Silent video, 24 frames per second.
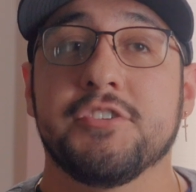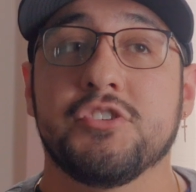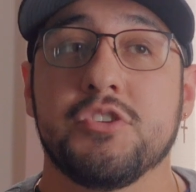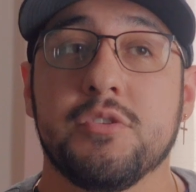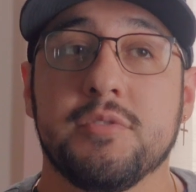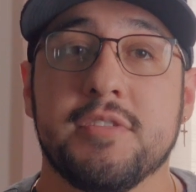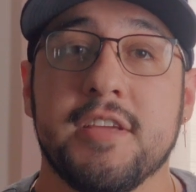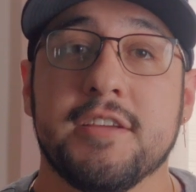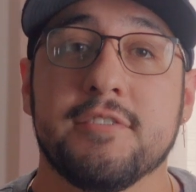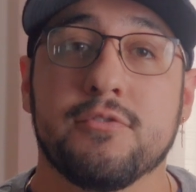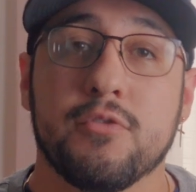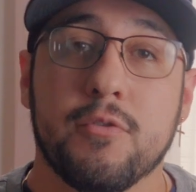to
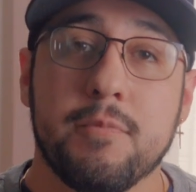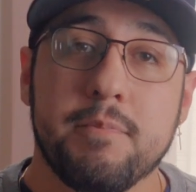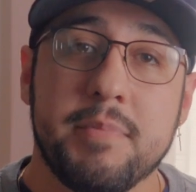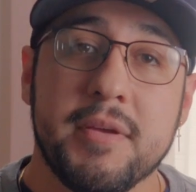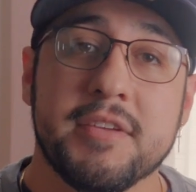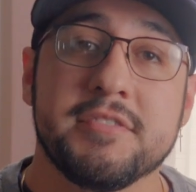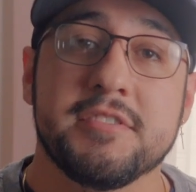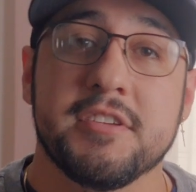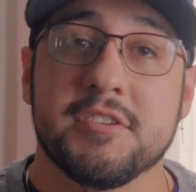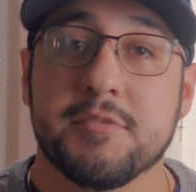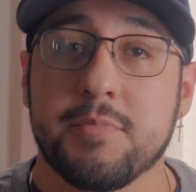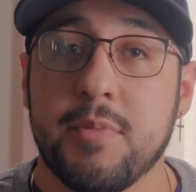shoot things for
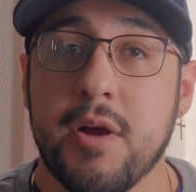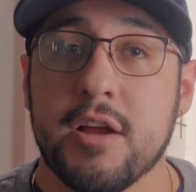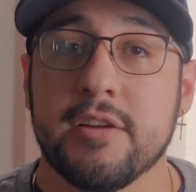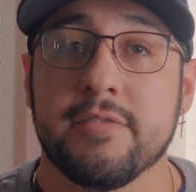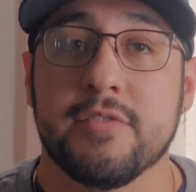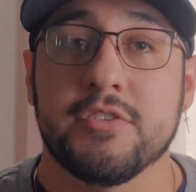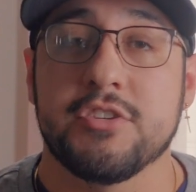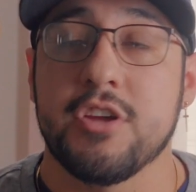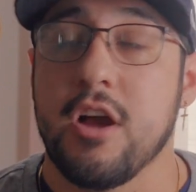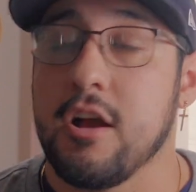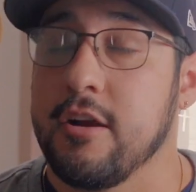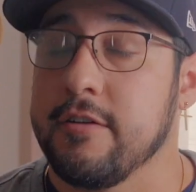business,
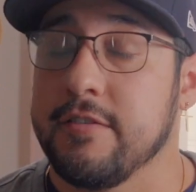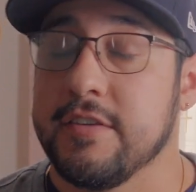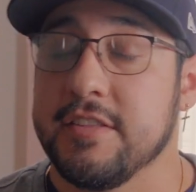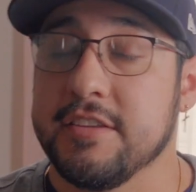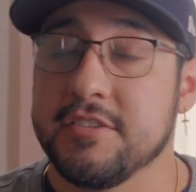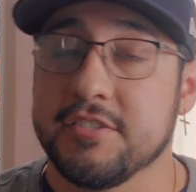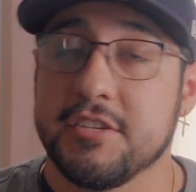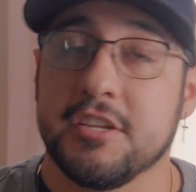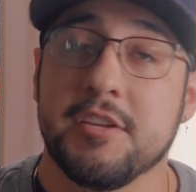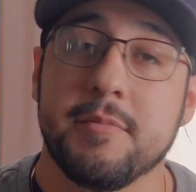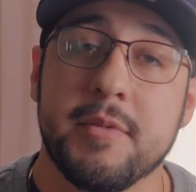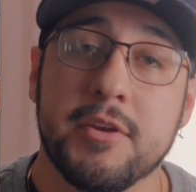product photography,
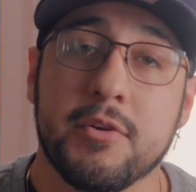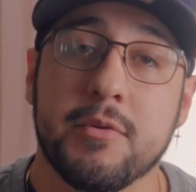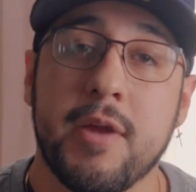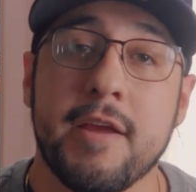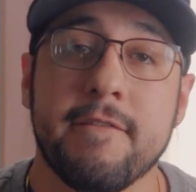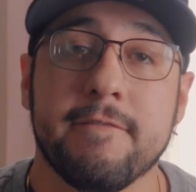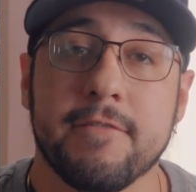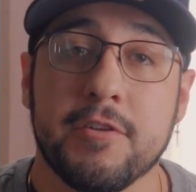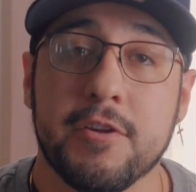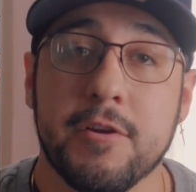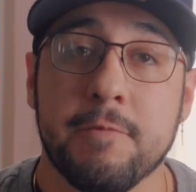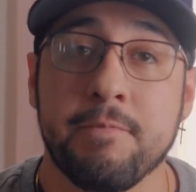this is going to be
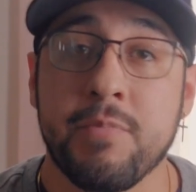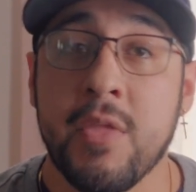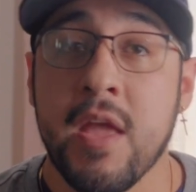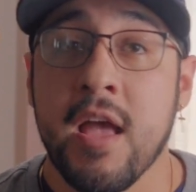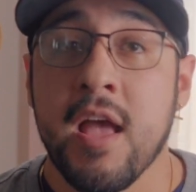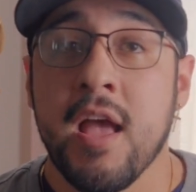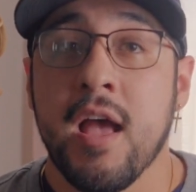great for you.